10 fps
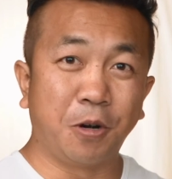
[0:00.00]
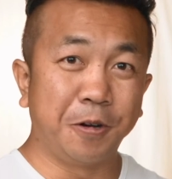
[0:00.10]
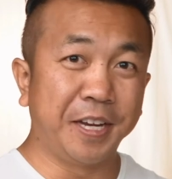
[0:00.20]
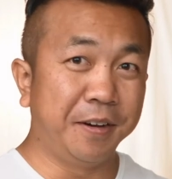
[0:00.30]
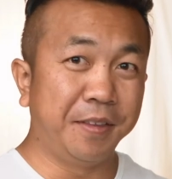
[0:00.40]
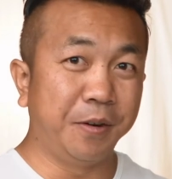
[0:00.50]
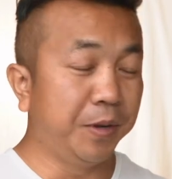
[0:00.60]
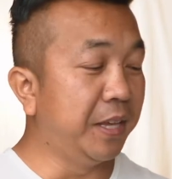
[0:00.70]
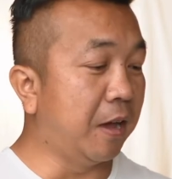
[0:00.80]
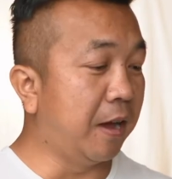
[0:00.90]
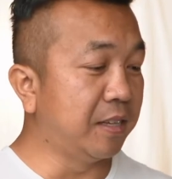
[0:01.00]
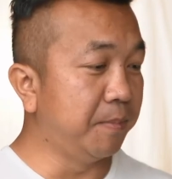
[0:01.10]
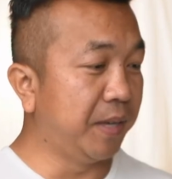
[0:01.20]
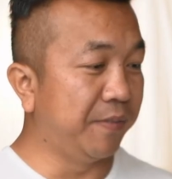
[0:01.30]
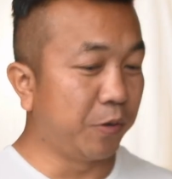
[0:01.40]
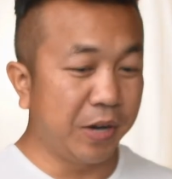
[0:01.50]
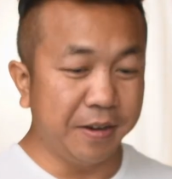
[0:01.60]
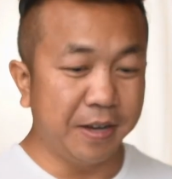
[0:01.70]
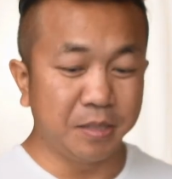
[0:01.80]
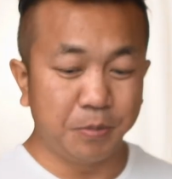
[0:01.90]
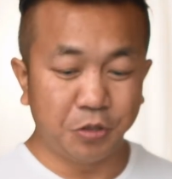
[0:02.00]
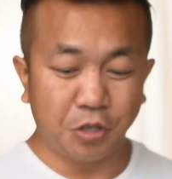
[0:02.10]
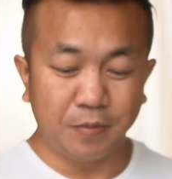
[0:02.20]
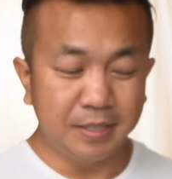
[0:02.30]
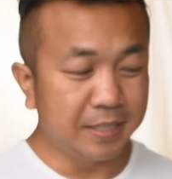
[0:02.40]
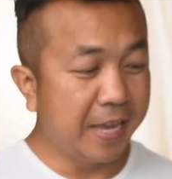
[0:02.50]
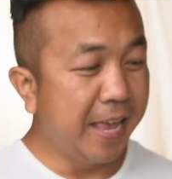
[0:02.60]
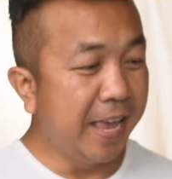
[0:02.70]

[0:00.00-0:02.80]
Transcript: PerGear. They're really awesome. They give great customer service.